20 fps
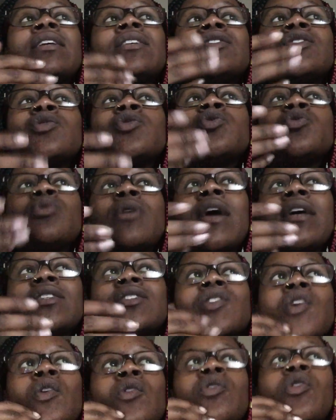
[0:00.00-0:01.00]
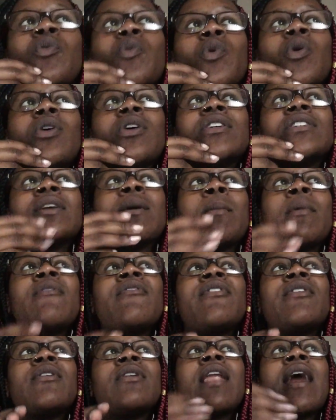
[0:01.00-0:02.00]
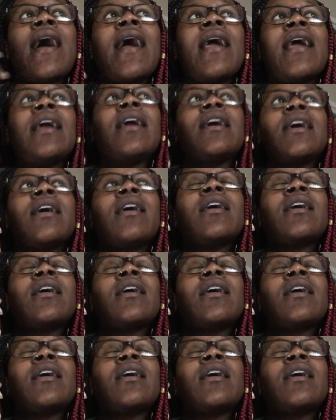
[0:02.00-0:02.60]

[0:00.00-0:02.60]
listen to that song no more, because I'm going to feel like,